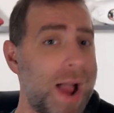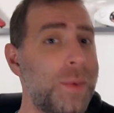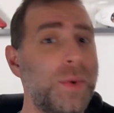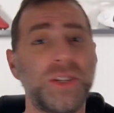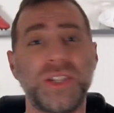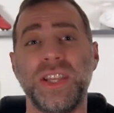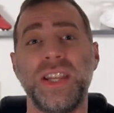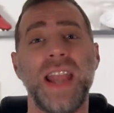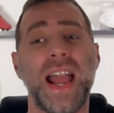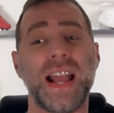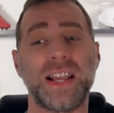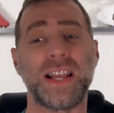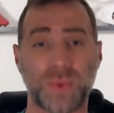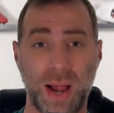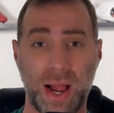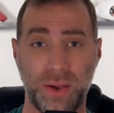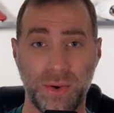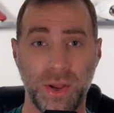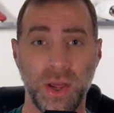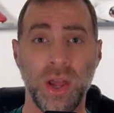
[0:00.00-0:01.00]
I wish the next
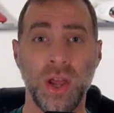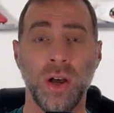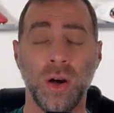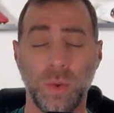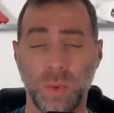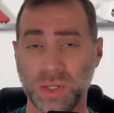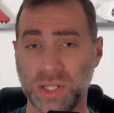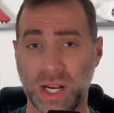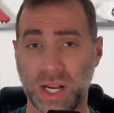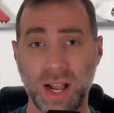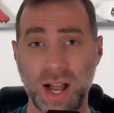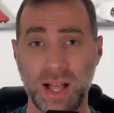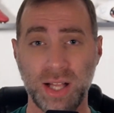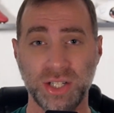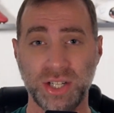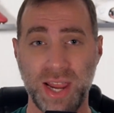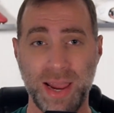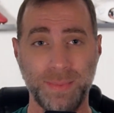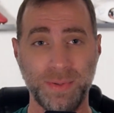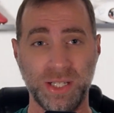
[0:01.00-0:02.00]
round was on
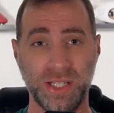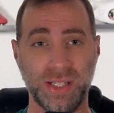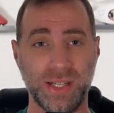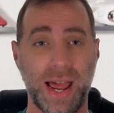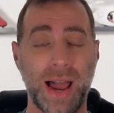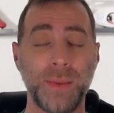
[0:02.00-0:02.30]
college campuses.